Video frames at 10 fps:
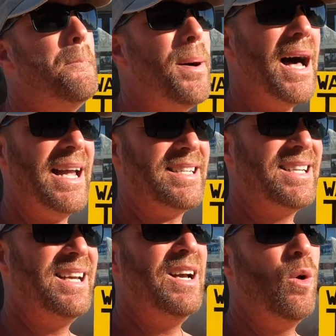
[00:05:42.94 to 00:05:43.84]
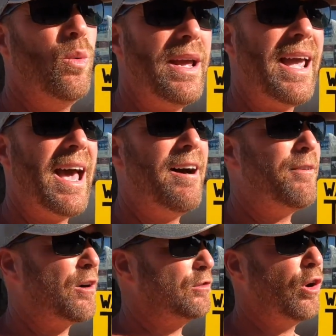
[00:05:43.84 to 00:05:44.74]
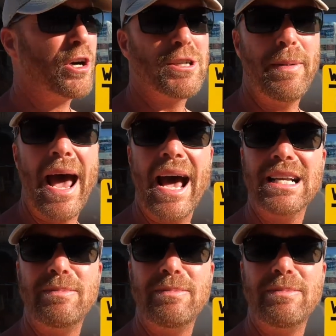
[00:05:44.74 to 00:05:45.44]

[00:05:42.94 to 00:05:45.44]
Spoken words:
but we have our large bags